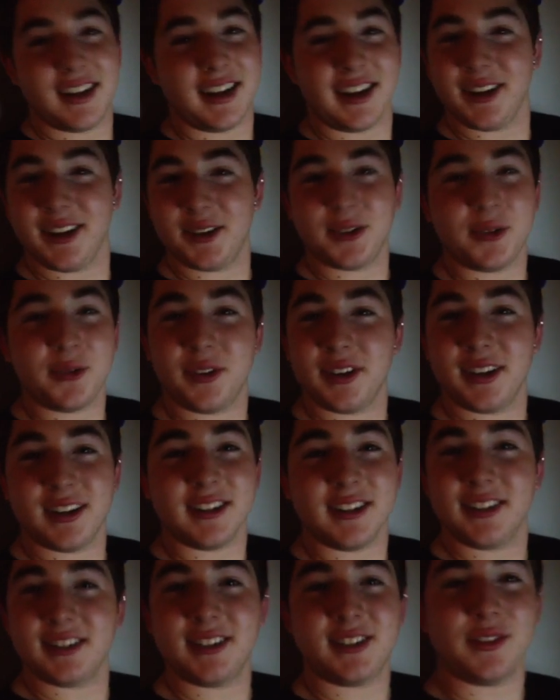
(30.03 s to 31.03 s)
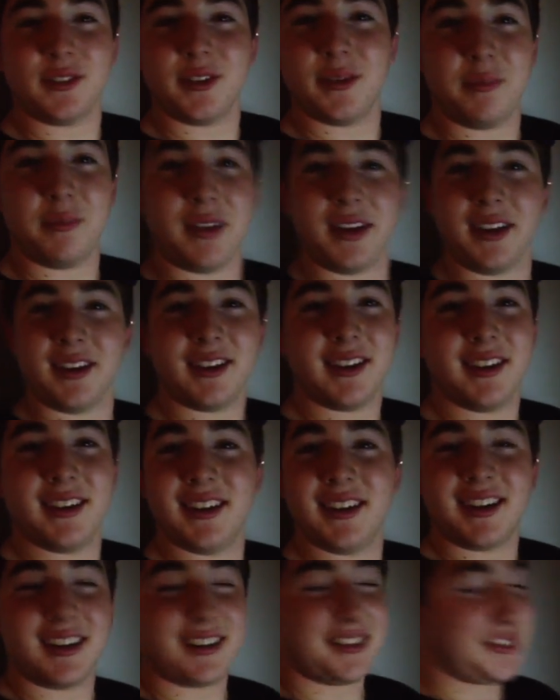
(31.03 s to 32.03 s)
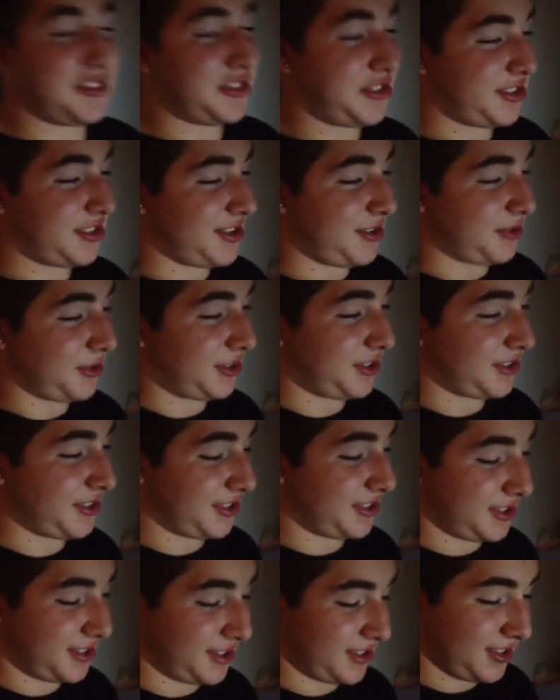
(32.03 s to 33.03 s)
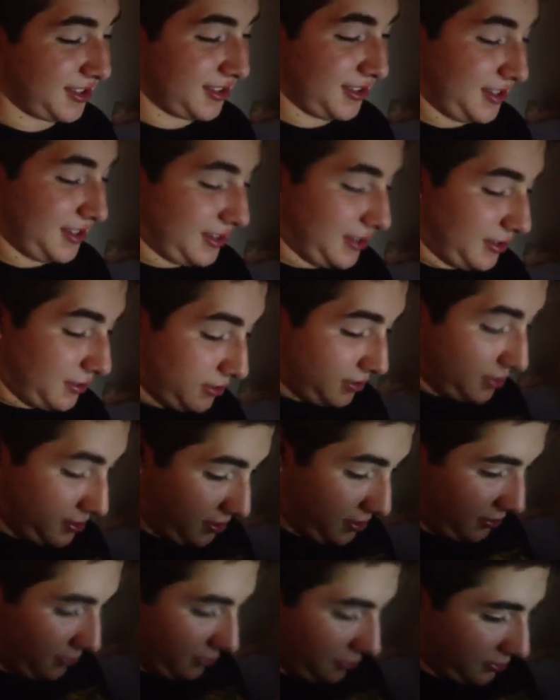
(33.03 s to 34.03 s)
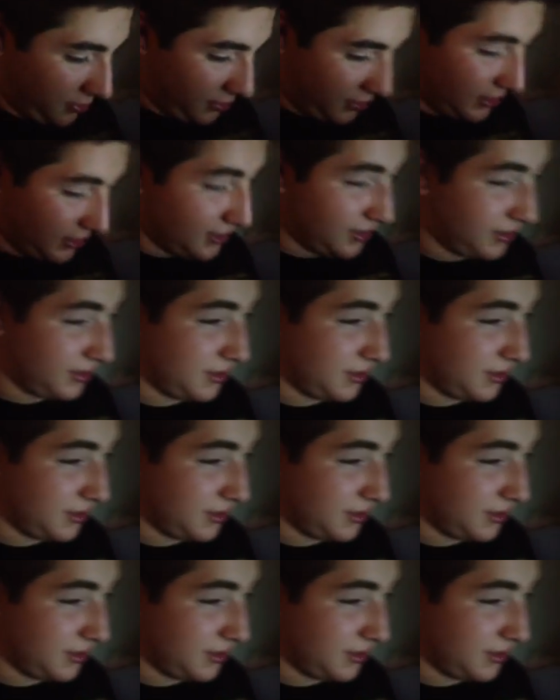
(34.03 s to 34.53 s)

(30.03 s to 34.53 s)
I don't want to. Put the, beat, in. Put the beat in. No, it's cool. No. So.